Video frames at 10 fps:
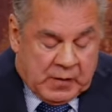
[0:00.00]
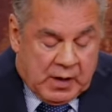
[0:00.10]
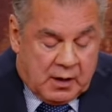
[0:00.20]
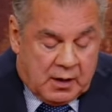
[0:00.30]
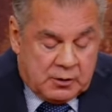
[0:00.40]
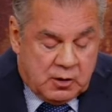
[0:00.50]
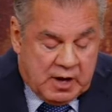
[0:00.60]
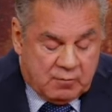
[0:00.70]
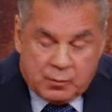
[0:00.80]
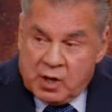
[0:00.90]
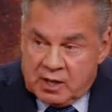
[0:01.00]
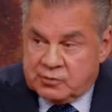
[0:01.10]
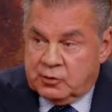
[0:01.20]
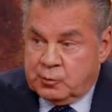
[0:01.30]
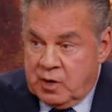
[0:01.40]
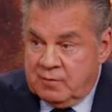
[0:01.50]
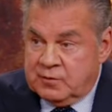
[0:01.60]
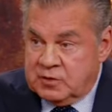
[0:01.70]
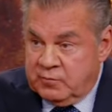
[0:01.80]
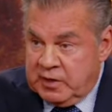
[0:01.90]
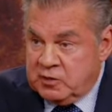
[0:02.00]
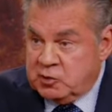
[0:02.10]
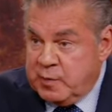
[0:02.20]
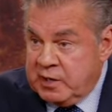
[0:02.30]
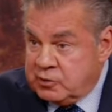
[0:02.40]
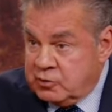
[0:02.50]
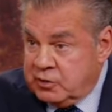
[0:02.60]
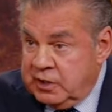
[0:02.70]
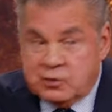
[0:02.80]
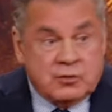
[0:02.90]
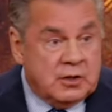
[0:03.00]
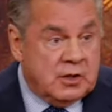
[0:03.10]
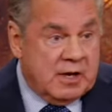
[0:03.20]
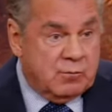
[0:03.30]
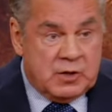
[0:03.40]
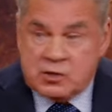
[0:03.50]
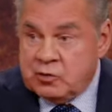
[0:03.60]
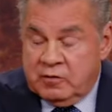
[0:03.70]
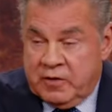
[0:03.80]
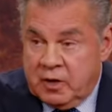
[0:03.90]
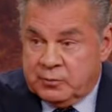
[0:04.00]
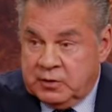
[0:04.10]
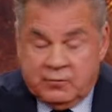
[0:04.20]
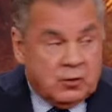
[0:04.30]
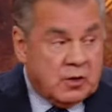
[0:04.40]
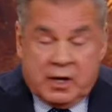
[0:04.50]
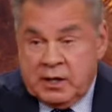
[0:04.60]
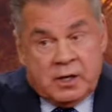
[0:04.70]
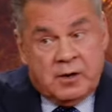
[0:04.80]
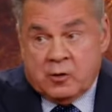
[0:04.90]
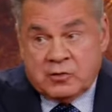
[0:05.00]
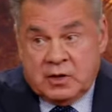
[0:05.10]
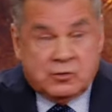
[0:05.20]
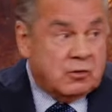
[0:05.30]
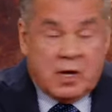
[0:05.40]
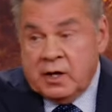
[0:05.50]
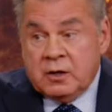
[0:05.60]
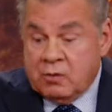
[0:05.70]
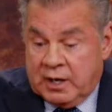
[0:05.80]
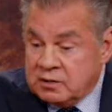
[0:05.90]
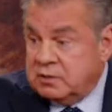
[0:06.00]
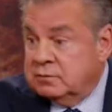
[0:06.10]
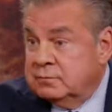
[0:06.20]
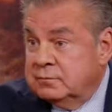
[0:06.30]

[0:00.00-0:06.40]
Uh, you have apostles, prophets, evangelists, pastors, teachers, and you have ministry of helps. And if you're not in those things, you're not in Christ.